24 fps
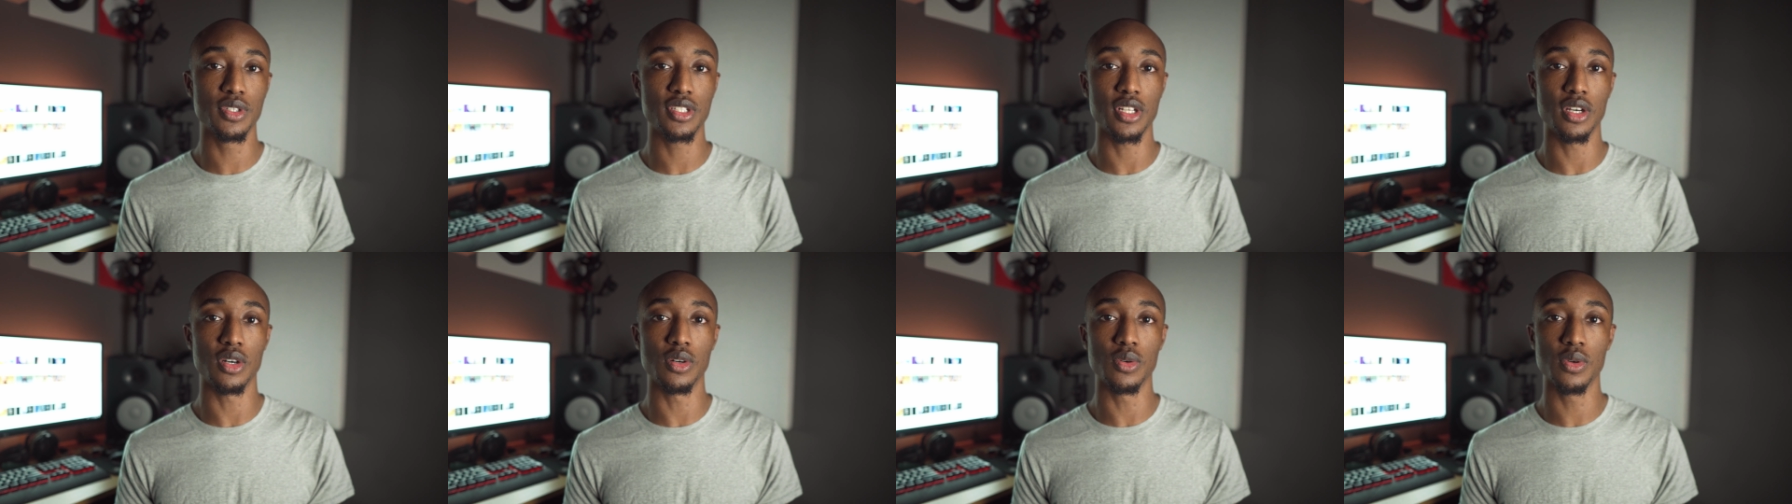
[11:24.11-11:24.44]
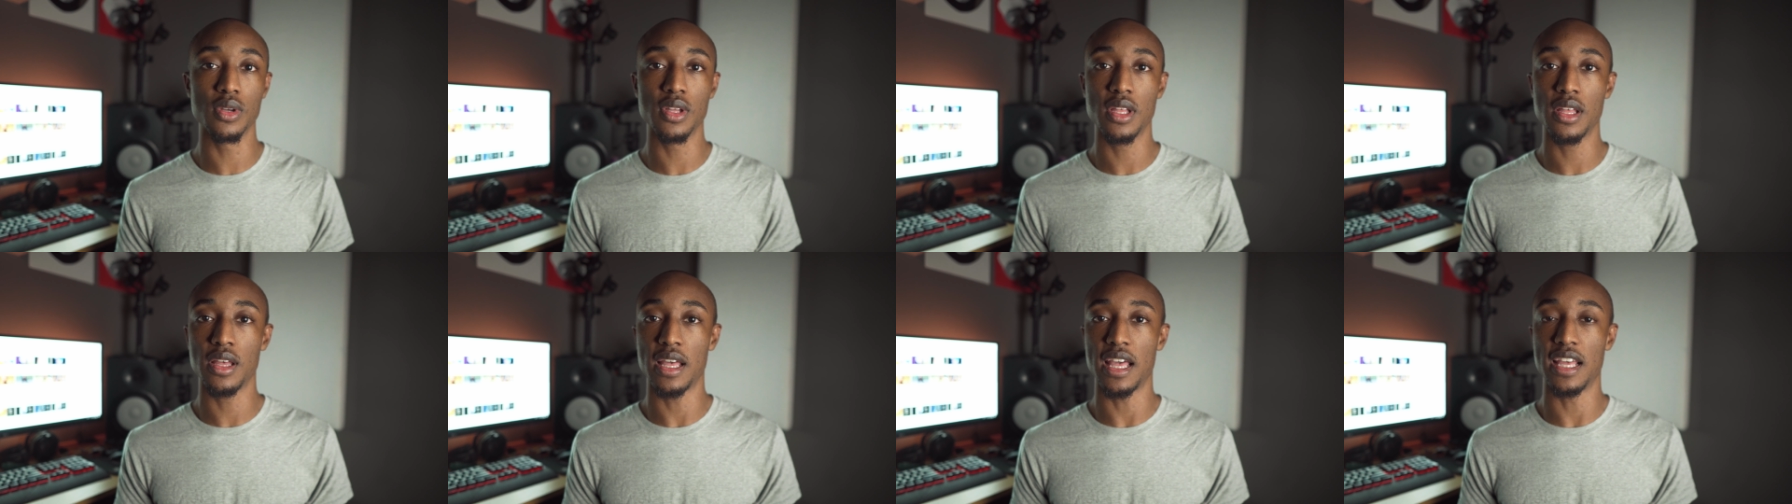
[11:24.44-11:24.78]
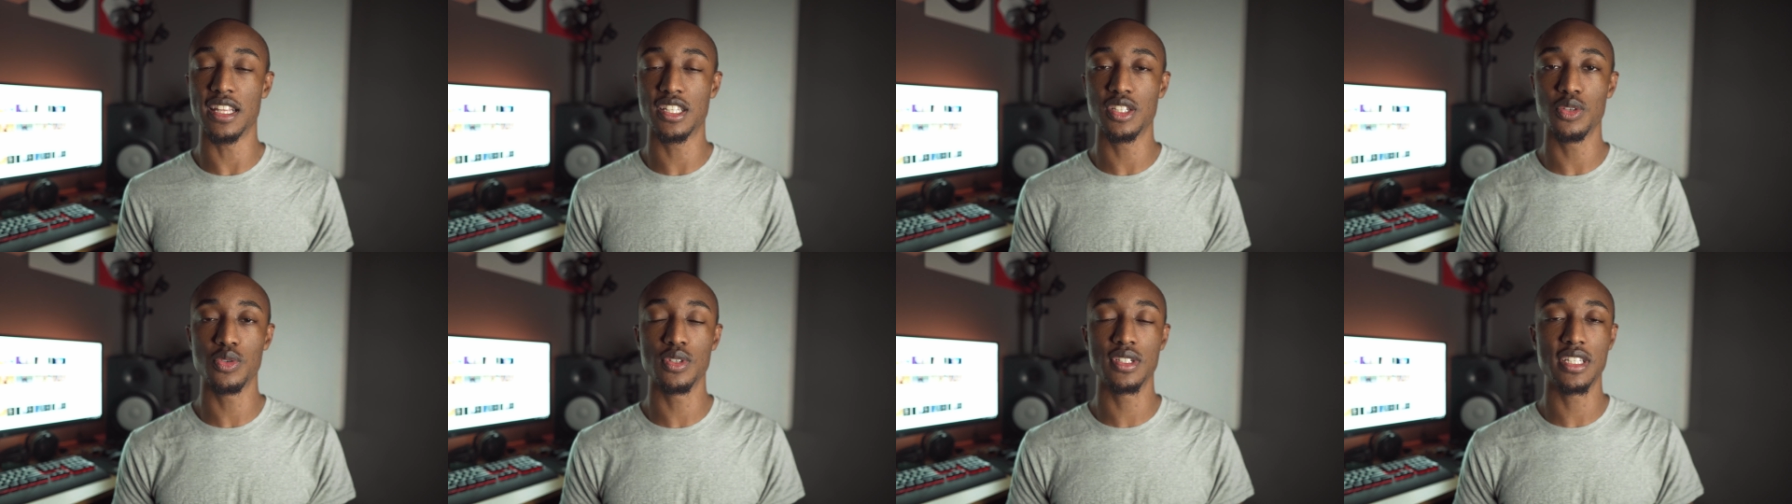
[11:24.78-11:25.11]
so
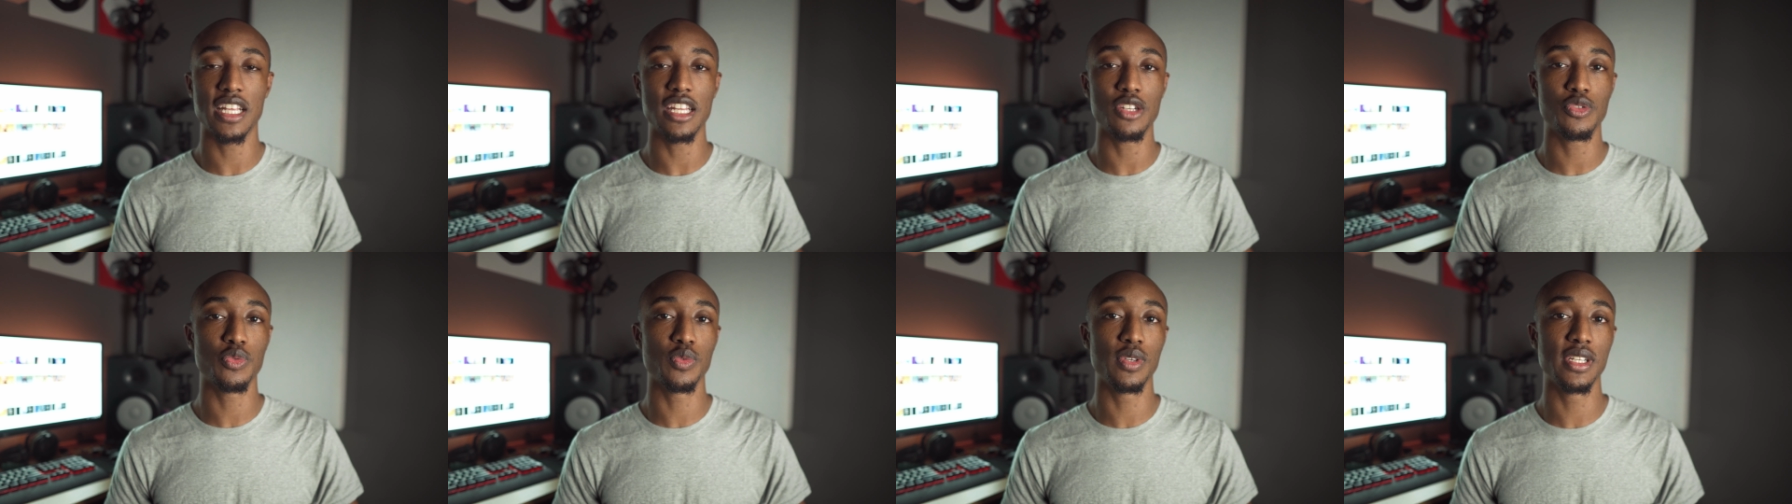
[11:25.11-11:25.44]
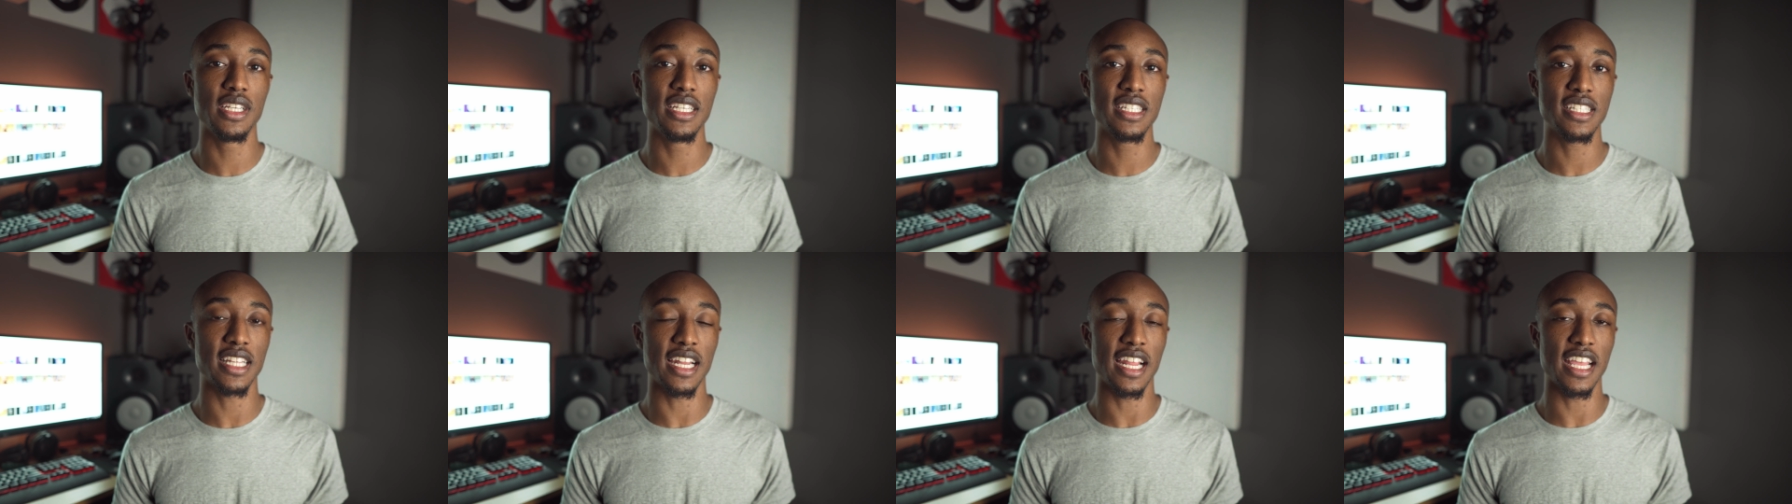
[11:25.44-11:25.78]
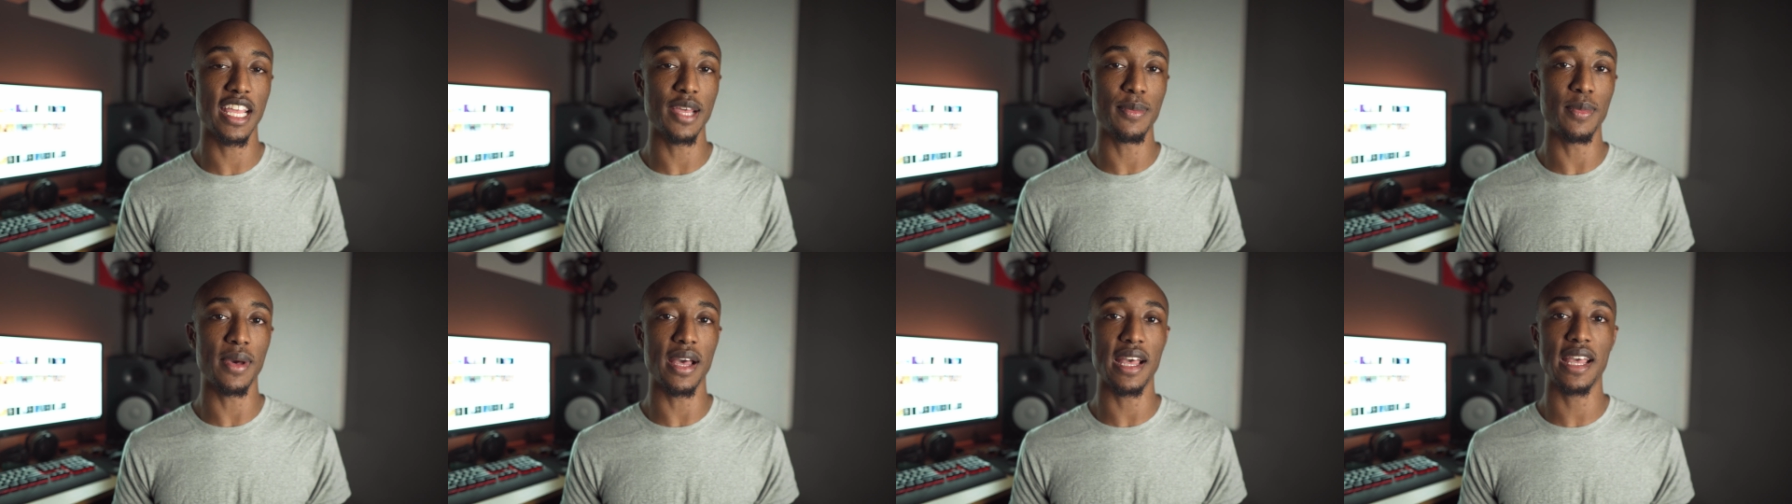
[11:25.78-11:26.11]
as soon as that's released and I
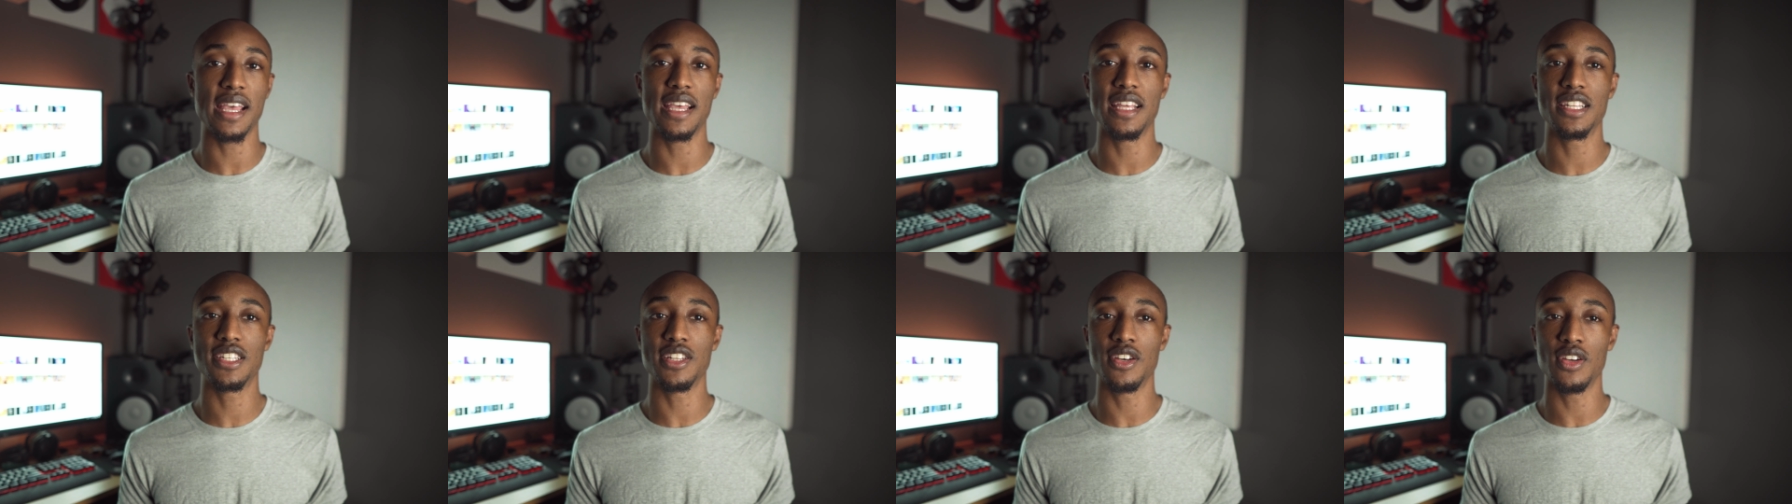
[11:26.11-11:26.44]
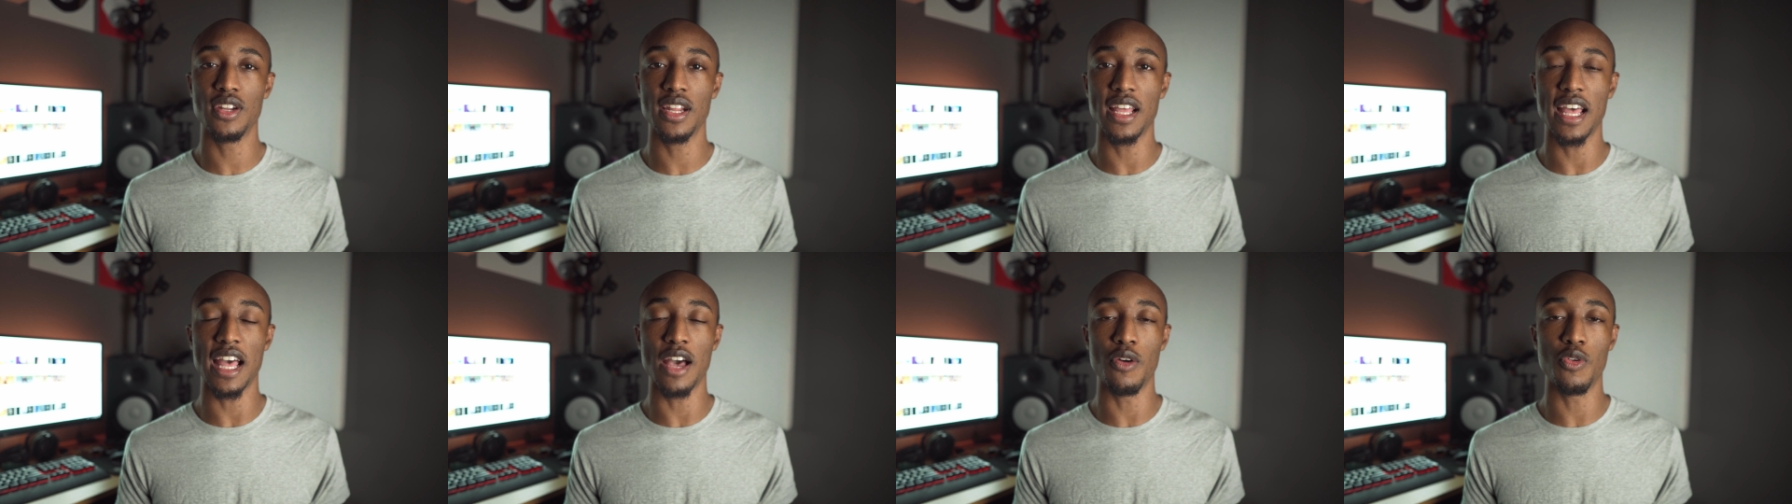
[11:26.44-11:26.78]
get my hands on it,